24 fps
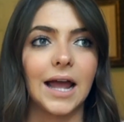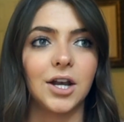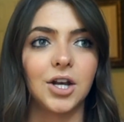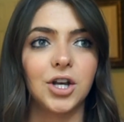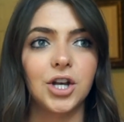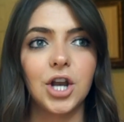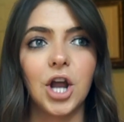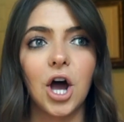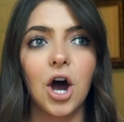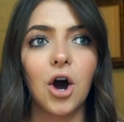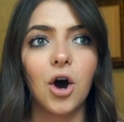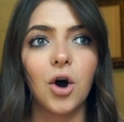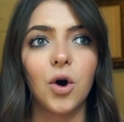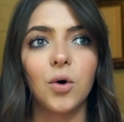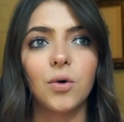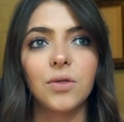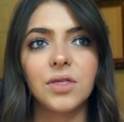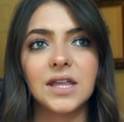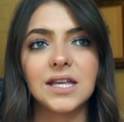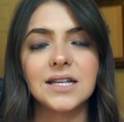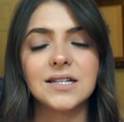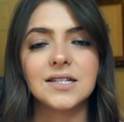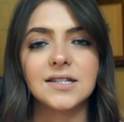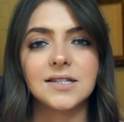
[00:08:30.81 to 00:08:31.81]
know
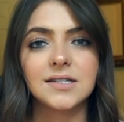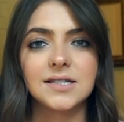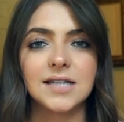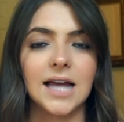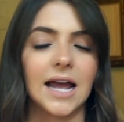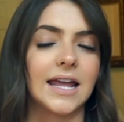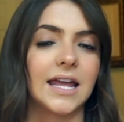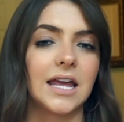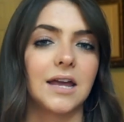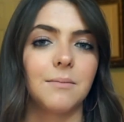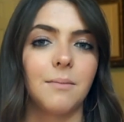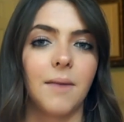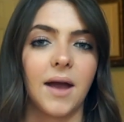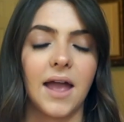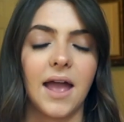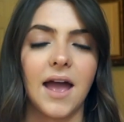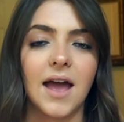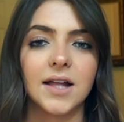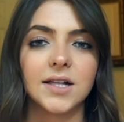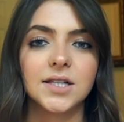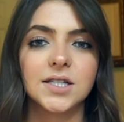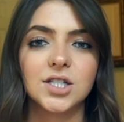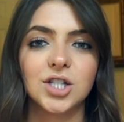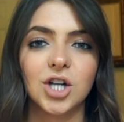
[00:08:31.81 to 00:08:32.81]
the second my
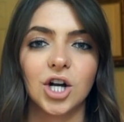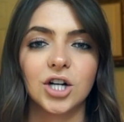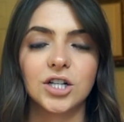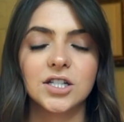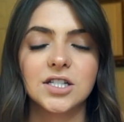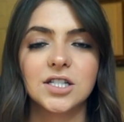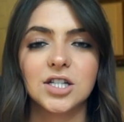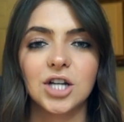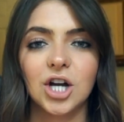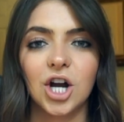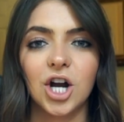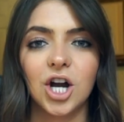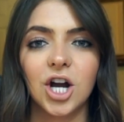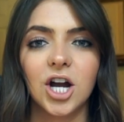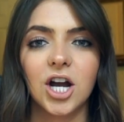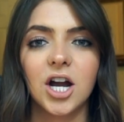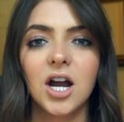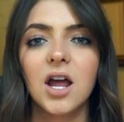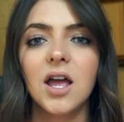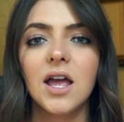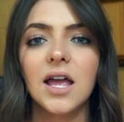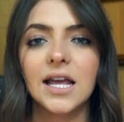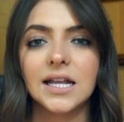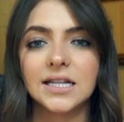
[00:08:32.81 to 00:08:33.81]
head starts to
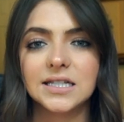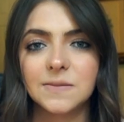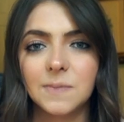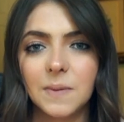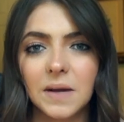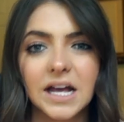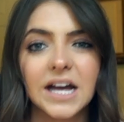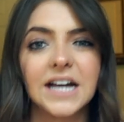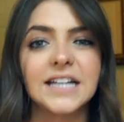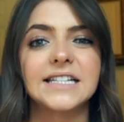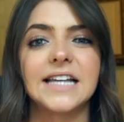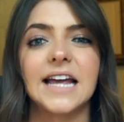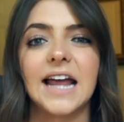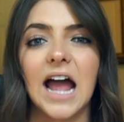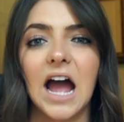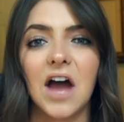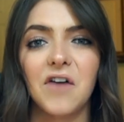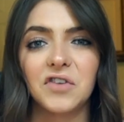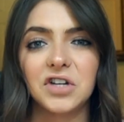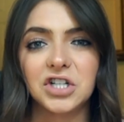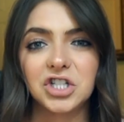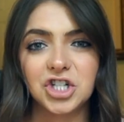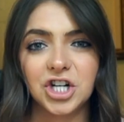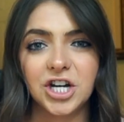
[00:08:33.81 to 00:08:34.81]
hurt, it's because I
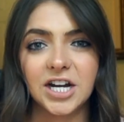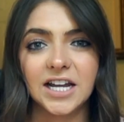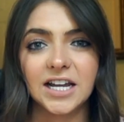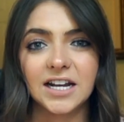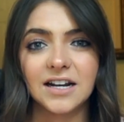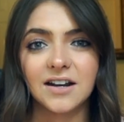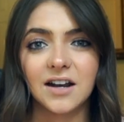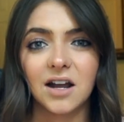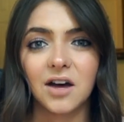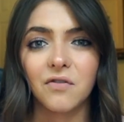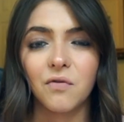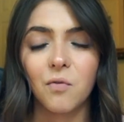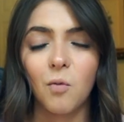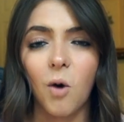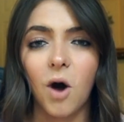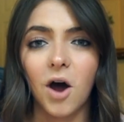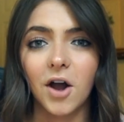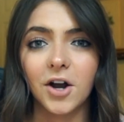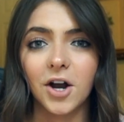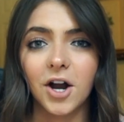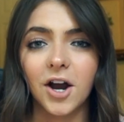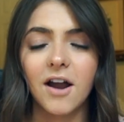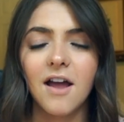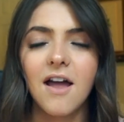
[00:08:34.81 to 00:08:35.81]
haven't drinking enough
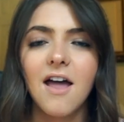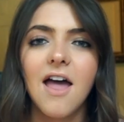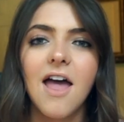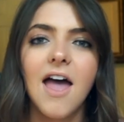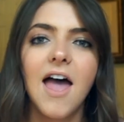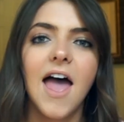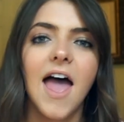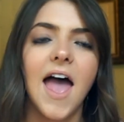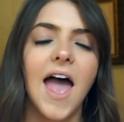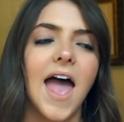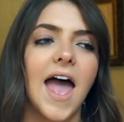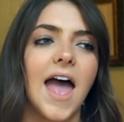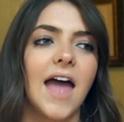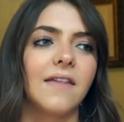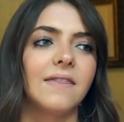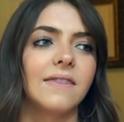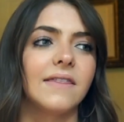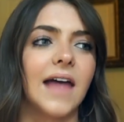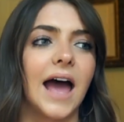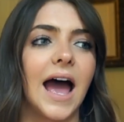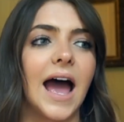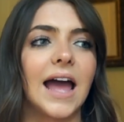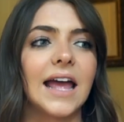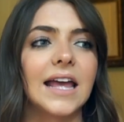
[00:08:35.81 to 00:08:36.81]
water.
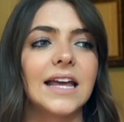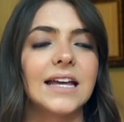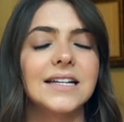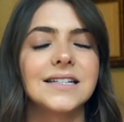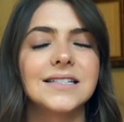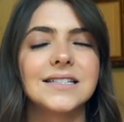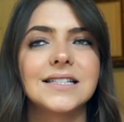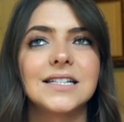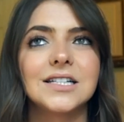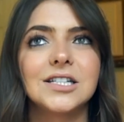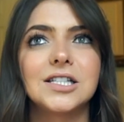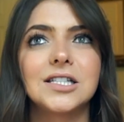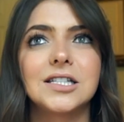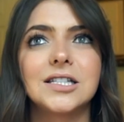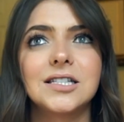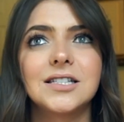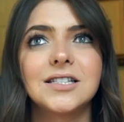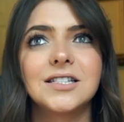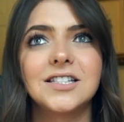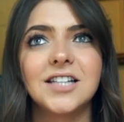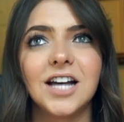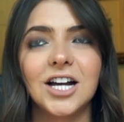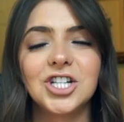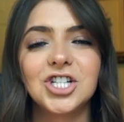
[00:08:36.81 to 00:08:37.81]
And that is
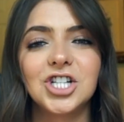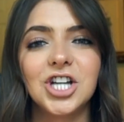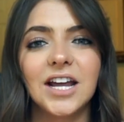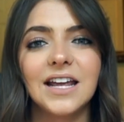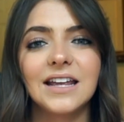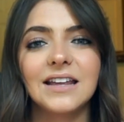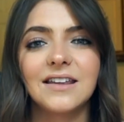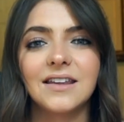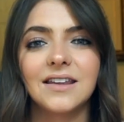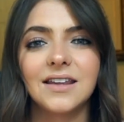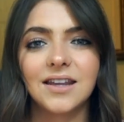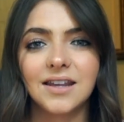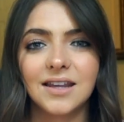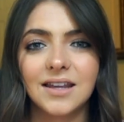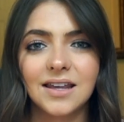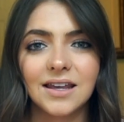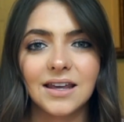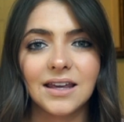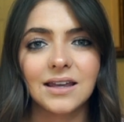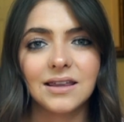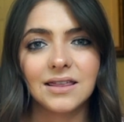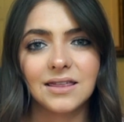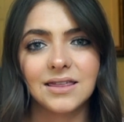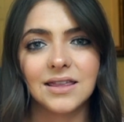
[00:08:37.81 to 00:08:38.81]
such a
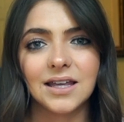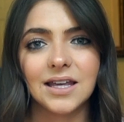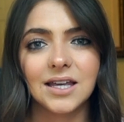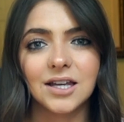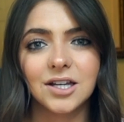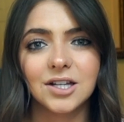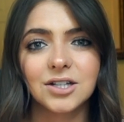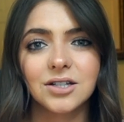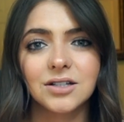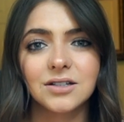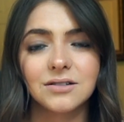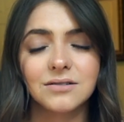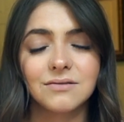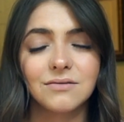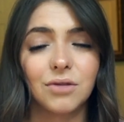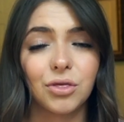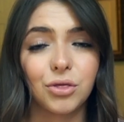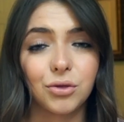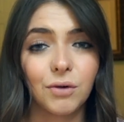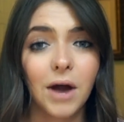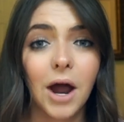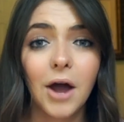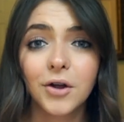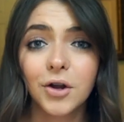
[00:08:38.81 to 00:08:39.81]
key thing
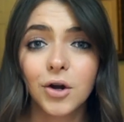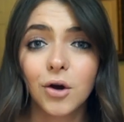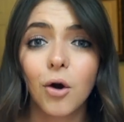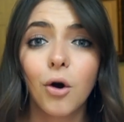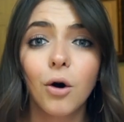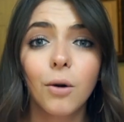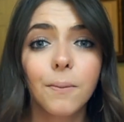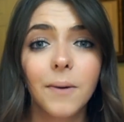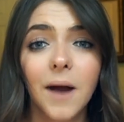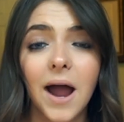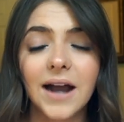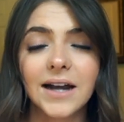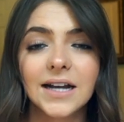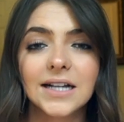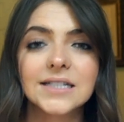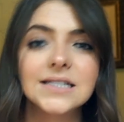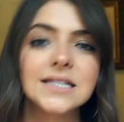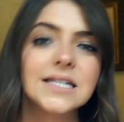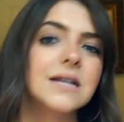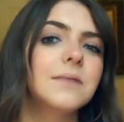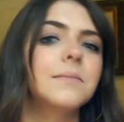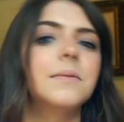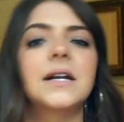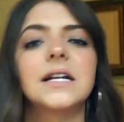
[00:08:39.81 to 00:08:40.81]
throughout your whole
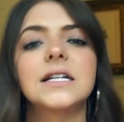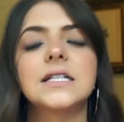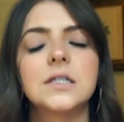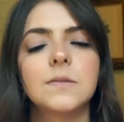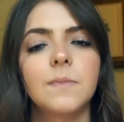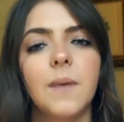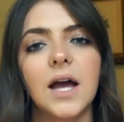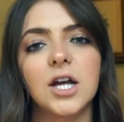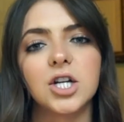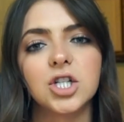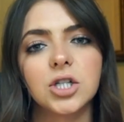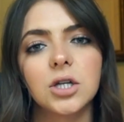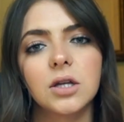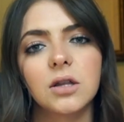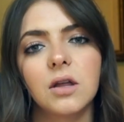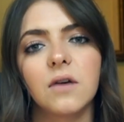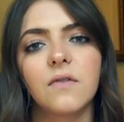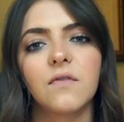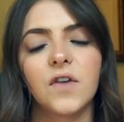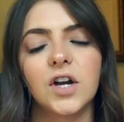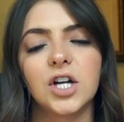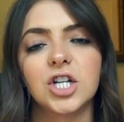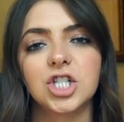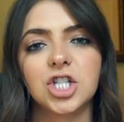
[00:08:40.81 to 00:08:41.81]
pregnancy, but especially the
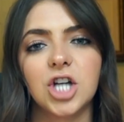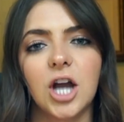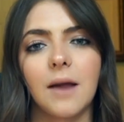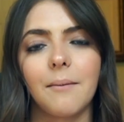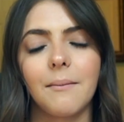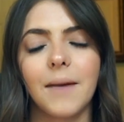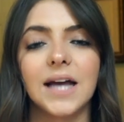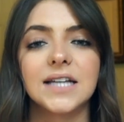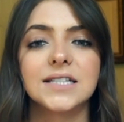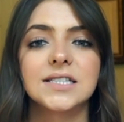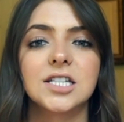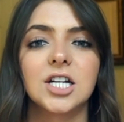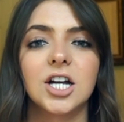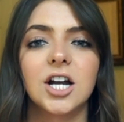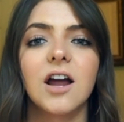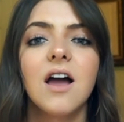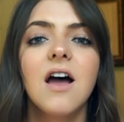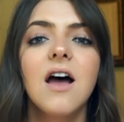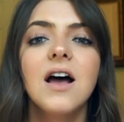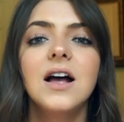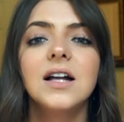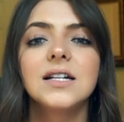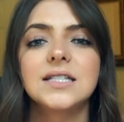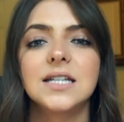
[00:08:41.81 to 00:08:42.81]
first trimester,
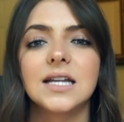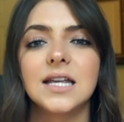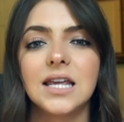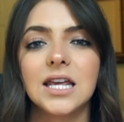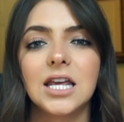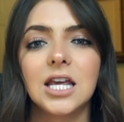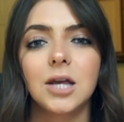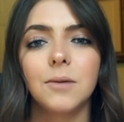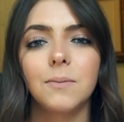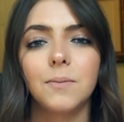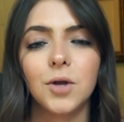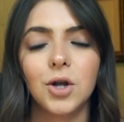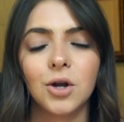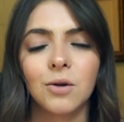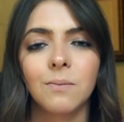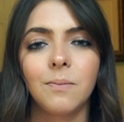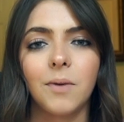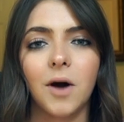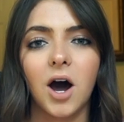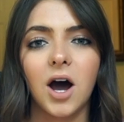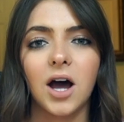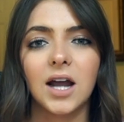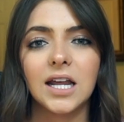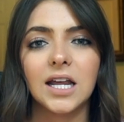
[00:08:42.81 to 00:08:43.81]
to keep your
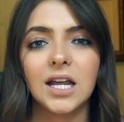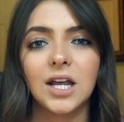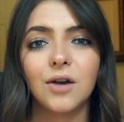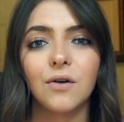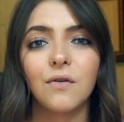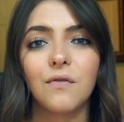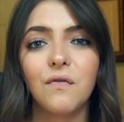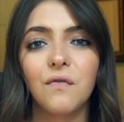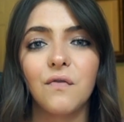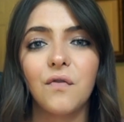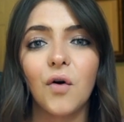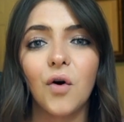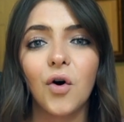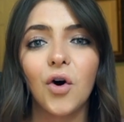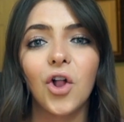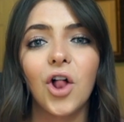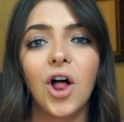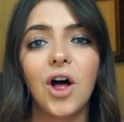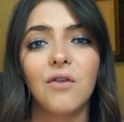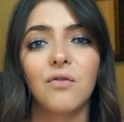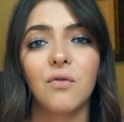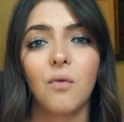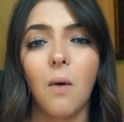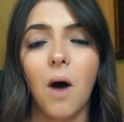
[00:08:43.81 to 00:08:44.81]
body
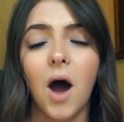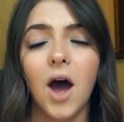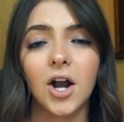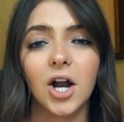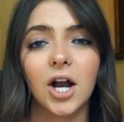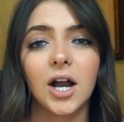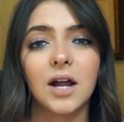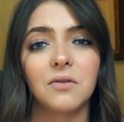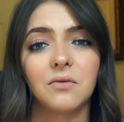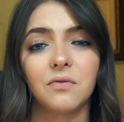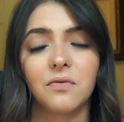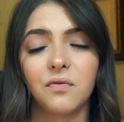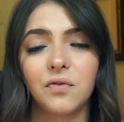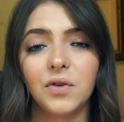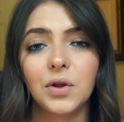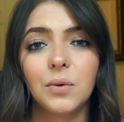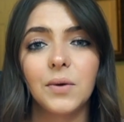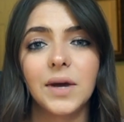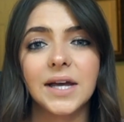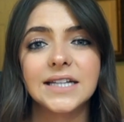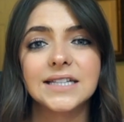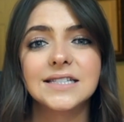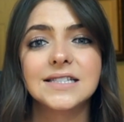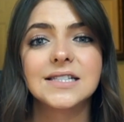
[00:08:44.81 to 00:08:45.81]
full of water and
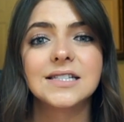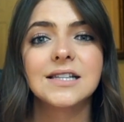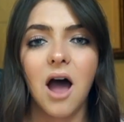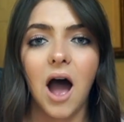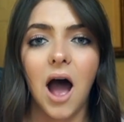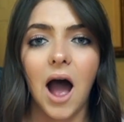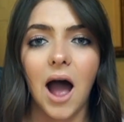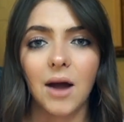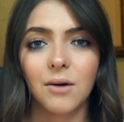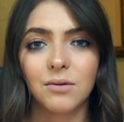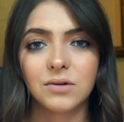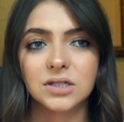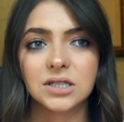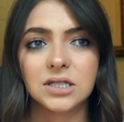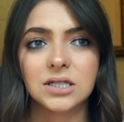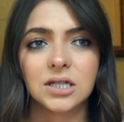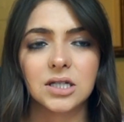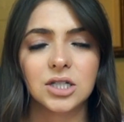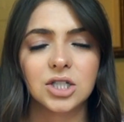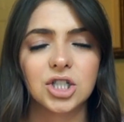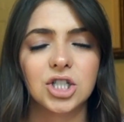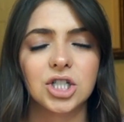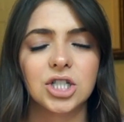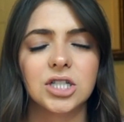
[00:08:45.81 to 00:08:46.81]
fluids. I was
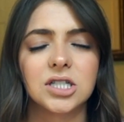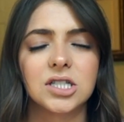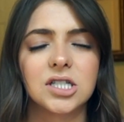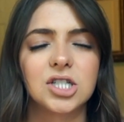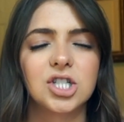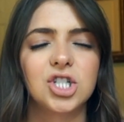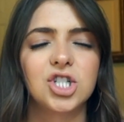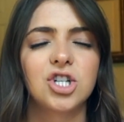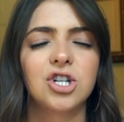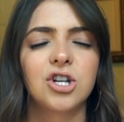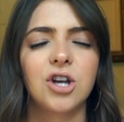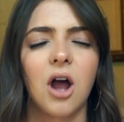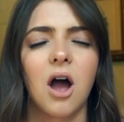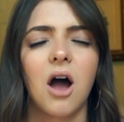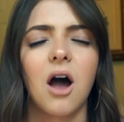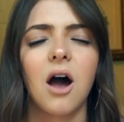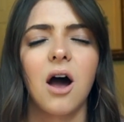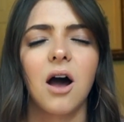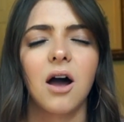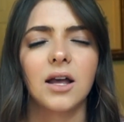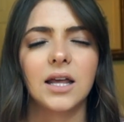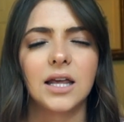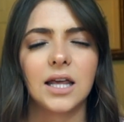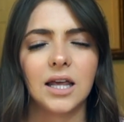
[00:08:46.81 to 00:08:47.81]
just
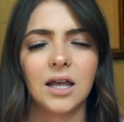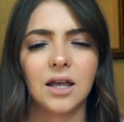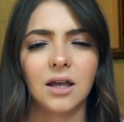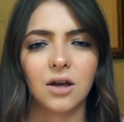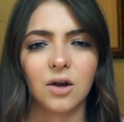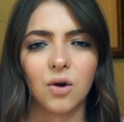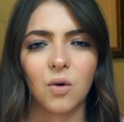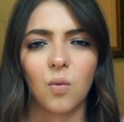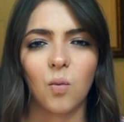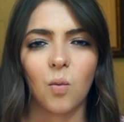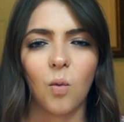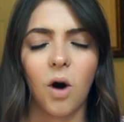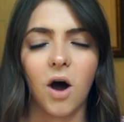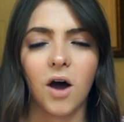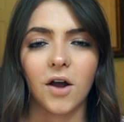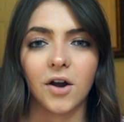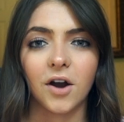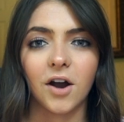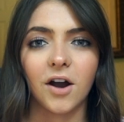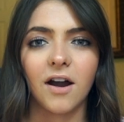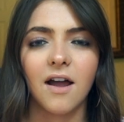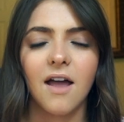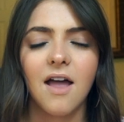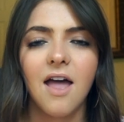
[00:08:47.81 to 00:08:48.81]
chugging
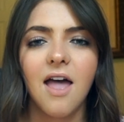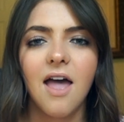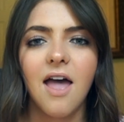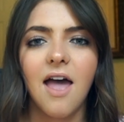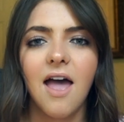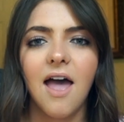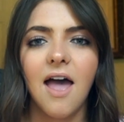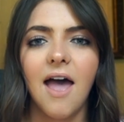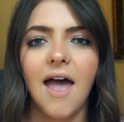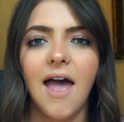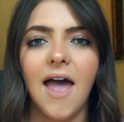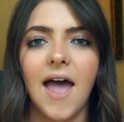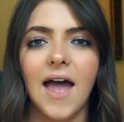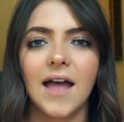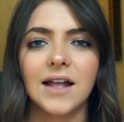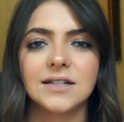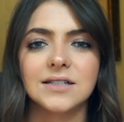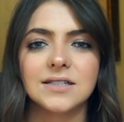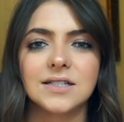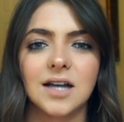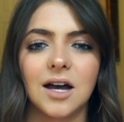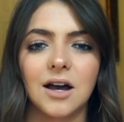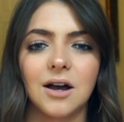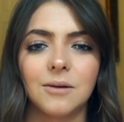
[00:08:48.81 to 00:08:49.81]
water.
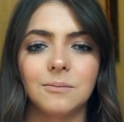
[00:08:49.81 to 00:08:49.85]
And